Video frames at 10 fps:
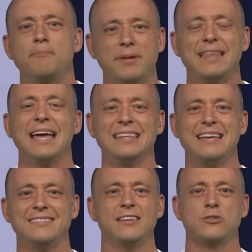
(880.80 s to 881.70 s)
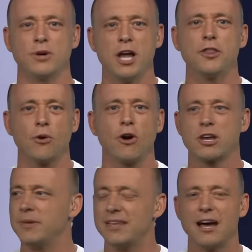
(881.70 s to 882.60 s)
But that leads into another
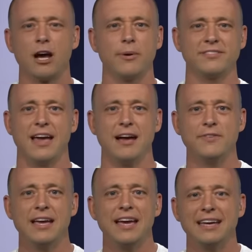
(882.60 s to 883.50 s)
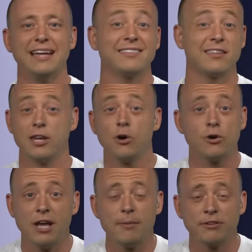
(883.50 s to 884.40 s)
argument that I always have, and that's the
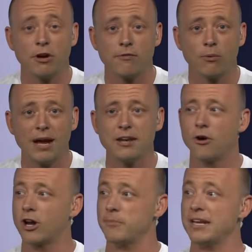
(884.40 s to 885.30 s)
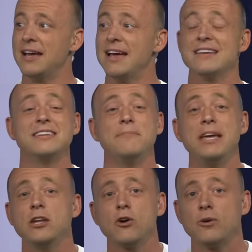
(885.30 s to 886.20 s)
Notre Dame is overrated argument. To
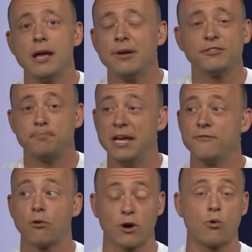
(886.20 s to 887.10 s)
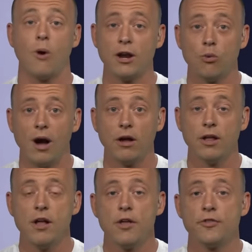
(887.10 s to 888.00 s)
me, Notre Dame has been for quite a
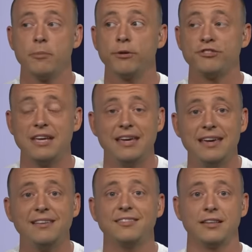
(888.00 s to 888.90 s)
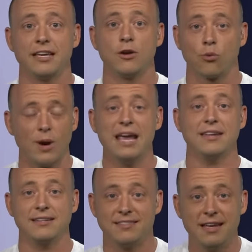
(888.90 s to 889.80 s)
while the most easily
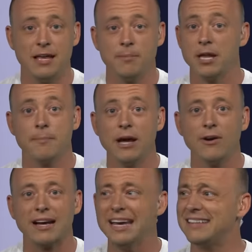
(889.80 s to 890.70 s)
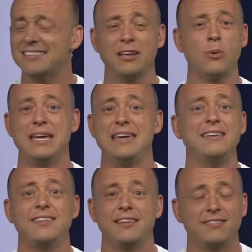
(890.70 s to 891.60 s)
rated team in America. It's so
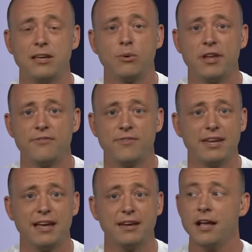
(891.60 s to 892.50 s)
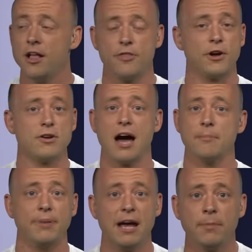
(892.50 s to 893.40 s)
easy to see where they fit in. They're
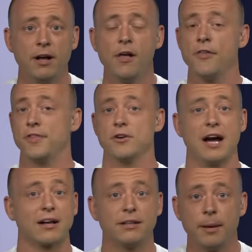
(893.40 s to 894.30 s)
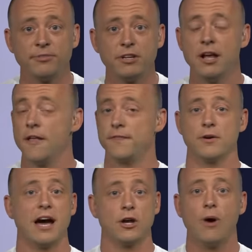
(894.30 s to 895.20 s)
not Bama. They're not Clemson.
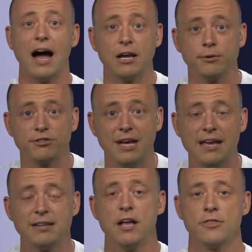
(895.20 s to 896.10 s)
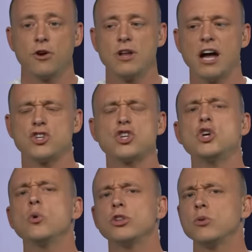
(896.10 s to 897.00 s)
They're not Ohio State. They're not
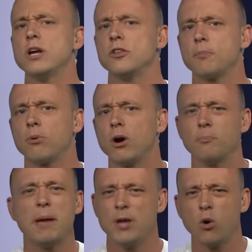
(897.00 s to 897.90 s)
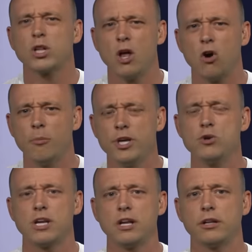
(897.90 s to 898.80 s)
two or three other pro, maybe Oklahoma
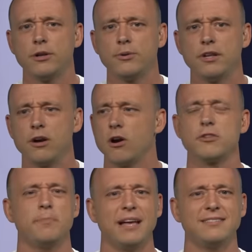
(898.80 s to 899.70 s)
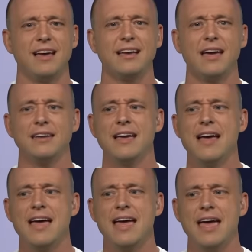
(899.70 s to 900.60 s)
you could include in there over the past decade.
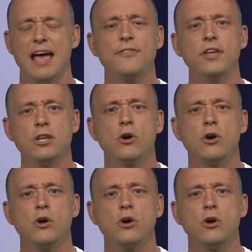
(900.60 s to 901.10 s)
And then